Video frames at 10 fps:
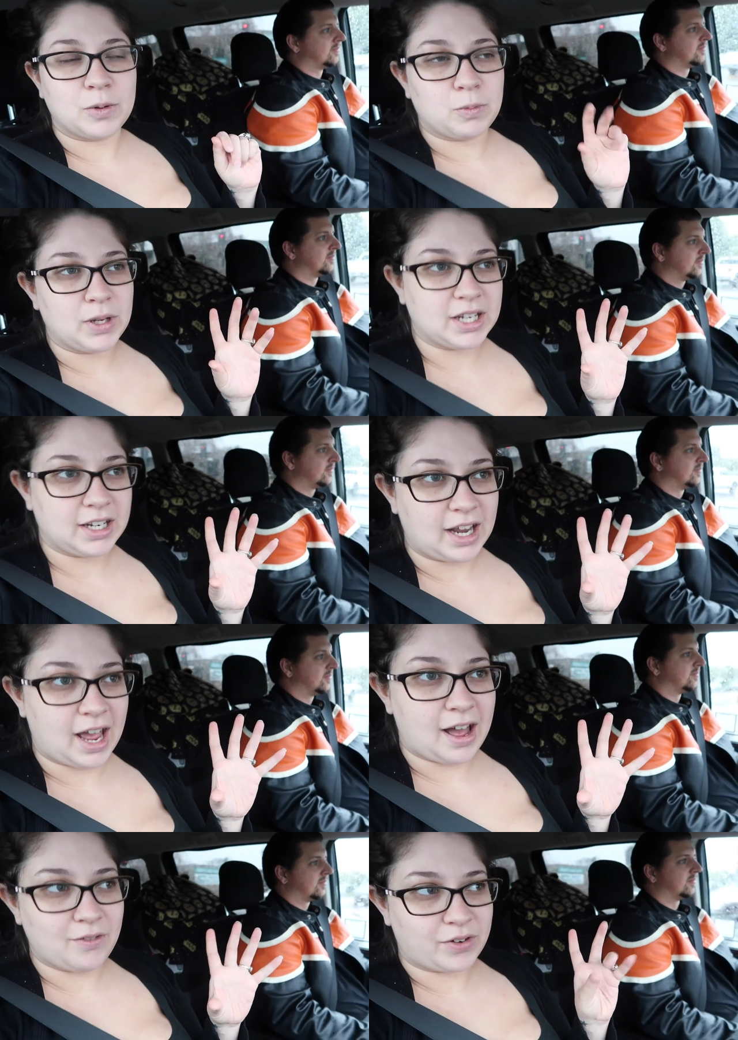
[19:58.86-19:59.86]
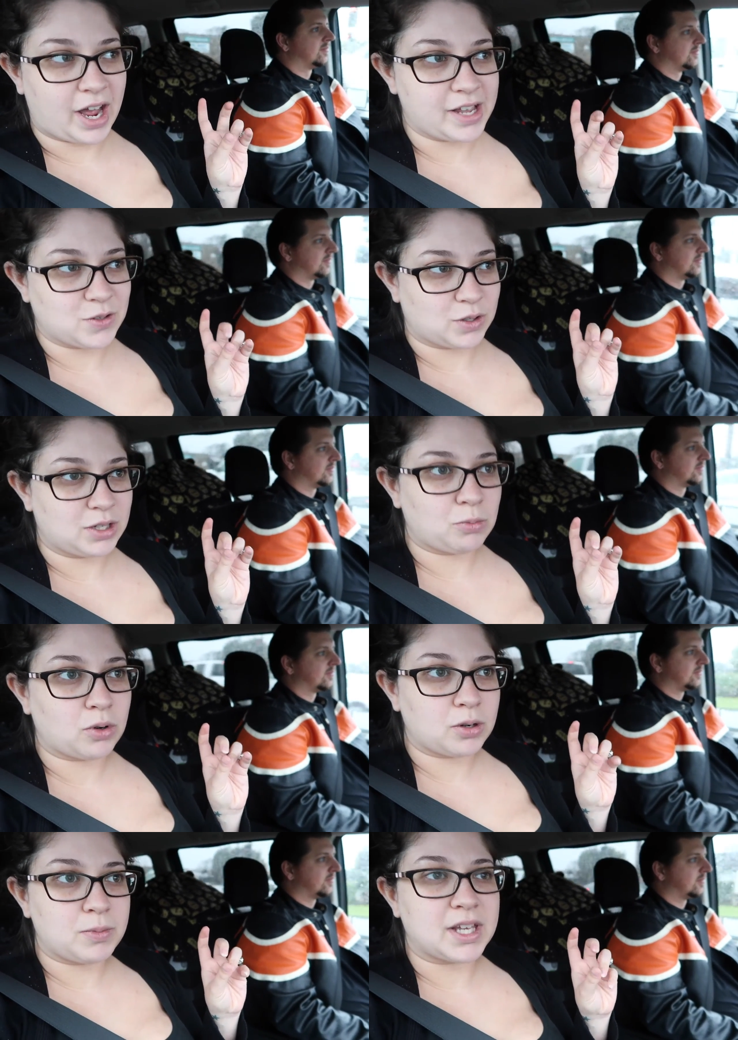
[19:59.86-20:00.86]
Speaker 1: when we didn't have Kaiser
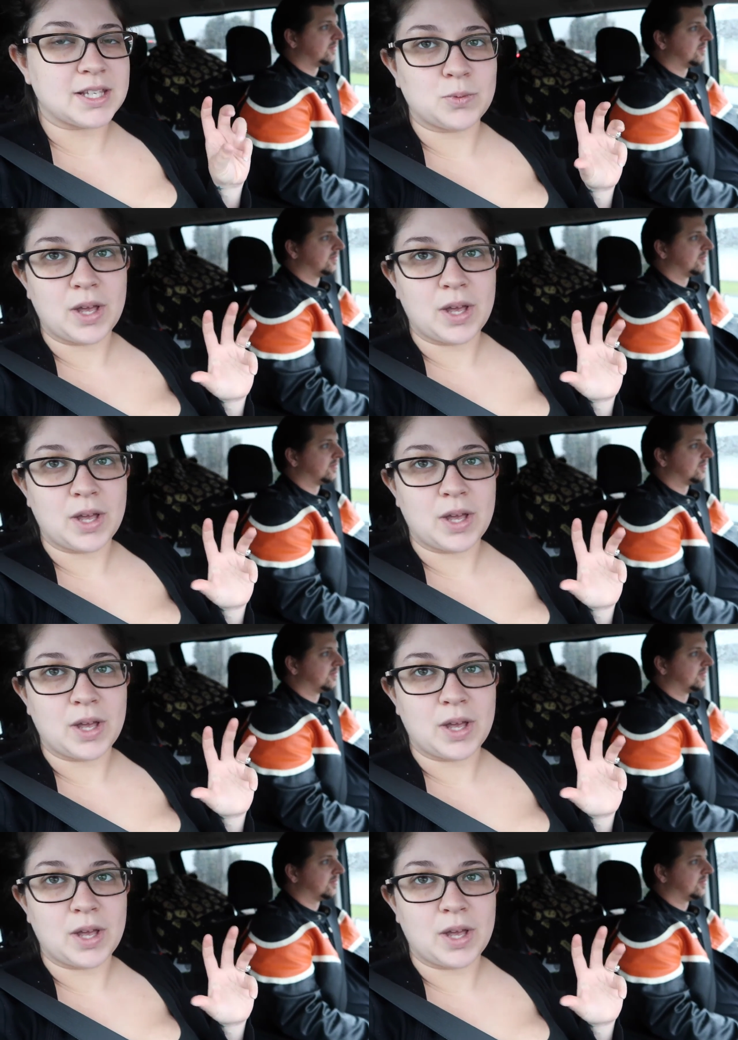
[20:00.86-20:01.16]
anymore because